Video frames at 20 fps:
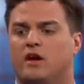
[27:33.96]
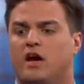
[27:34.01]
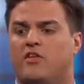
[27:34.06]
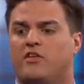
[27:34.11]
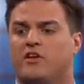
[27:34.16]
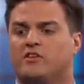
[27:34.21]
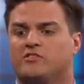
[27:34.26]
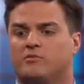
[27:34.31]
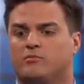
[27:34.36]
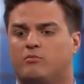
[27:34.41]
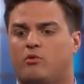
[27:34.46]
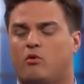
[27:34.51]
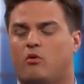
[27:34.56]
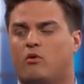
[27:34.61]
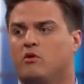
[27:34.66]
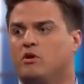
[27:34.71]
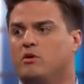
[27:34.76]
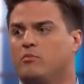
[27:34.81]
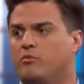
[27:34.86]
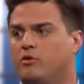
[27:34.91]
I think it's
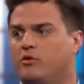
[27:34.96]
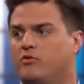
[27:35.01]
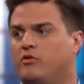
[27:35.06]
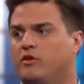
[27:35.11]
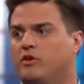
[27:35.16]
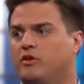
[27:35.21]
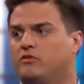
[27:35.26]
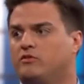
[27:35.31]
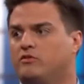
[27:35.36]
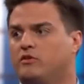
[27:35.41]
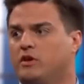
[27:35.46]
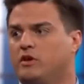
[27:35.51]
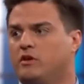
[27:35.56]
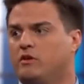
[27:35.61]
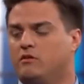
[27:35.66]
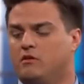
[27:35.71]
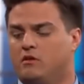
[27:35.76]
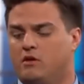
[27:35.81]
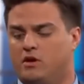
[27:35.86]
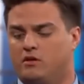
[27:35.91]
important to put this
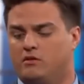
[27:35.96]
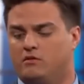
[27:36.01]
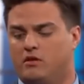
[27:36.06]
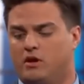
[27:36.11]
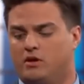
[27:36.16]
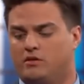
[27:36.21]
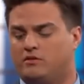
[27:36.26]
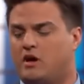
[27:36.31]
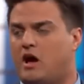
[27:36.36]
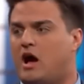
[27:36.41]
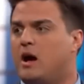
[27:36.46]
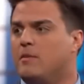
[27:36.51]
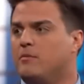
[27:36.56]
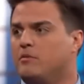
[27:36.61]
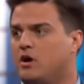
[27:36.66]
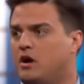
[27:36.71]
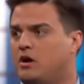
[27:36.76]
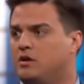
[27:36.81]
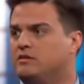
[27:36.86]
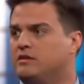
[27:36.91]
in a time
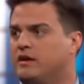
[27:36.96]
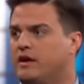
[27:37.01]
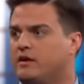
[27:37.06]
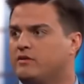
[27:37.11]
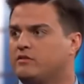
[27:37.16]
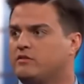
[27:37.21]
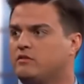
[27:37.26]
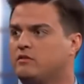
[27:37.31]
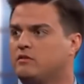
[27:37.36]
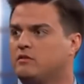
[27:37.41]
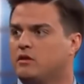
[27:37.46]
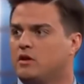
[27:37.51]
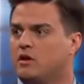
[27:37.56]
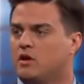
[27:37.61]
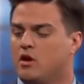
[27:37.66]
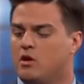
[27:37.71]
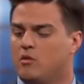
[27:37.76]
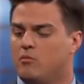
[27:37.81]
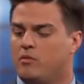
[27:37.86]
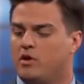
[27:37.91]
context
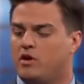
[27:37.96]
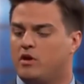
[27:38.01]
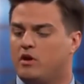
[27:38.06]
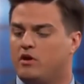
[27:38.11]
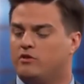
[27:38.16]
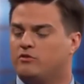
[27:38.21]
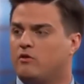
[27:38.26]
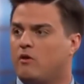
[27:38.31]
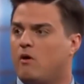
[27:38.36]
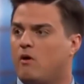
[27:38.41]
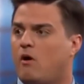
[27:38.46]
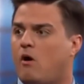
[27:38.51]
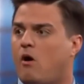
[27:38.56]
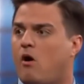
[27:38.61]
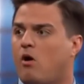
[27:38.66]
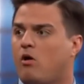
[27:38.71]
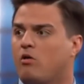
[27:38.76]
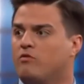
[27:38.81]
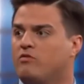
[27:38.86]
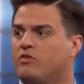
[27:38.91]
because
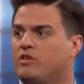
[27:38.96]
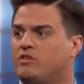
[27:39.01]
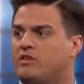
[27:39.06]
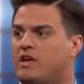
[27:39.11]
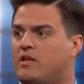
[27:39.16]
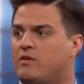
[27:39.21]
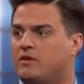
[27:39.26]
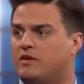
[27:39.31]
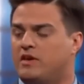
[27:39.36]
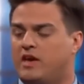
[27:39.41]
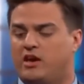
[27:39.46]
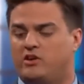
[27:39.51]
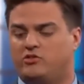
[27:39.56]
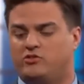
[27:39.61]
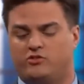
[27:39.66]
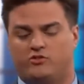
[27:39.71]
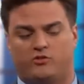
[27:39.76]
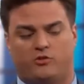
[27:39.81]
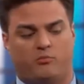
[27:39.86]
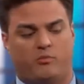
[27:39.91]
all of these
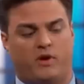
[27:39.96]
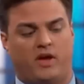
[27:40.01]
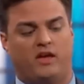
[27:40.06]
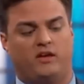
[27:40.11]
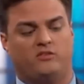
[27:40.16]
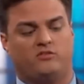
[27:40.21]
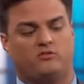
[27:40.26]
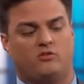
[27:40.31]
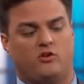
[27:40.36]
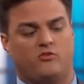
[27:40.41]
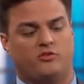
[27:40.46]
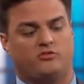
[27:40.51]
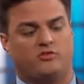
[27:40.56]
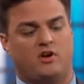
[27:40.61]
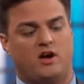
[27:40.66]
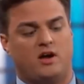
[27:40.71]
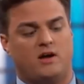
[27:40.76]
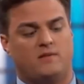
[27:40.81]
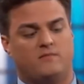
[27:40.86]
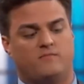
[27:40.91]
allegations are based on the
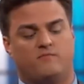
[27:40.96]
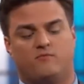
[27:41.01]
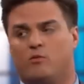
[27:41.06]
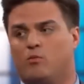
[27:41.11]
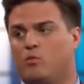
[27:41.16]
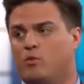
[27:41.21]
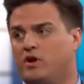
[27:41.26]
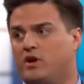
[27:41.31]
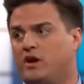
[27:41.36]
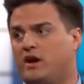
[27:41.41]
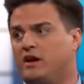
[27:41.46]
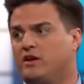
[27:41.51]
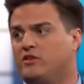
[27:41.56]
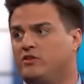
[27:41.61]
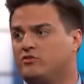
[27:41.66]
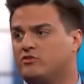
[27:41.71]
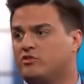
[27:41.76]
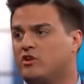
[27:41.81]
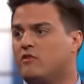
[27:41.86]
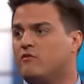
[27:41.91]
time from when I had
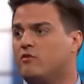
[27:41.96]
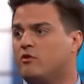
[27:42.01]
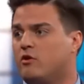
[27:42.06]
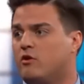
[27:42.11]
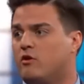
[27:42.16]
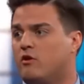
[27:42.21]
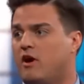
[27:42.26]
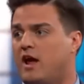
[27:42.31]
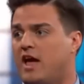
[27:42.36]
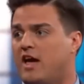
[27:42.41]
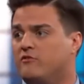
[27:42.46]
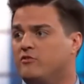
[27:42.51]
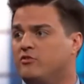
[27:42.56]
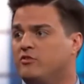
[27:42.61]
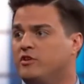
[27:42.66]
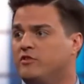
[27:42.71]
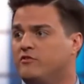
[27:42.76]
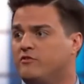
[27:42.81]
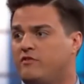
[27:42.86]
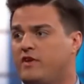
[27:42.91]
discovered her having
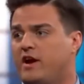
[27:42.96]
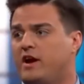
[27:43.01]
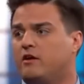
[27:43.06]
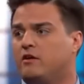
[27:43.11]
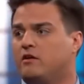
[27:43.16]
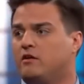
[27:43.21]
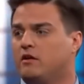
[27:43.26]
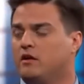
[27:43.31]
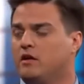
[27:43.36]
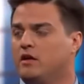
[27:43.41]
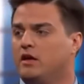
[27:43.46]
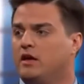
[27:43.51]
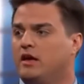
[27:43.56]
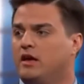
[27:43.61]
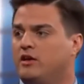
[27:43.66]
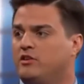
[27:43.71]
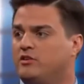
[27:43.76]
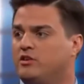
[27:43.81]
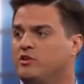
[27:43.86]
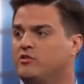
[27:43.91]
the affair
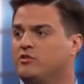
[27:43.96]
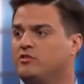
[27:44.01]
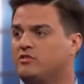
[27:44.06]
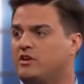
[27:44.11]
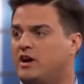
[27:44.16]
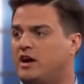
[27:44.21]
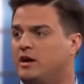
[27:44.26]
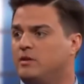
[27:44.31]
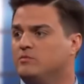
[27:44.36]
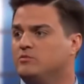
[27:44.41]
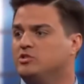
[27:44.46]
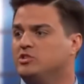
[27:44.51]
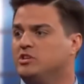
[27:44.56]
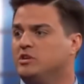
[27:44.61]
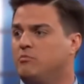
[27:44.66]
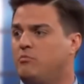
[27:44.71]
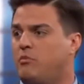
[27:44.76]
until the time she had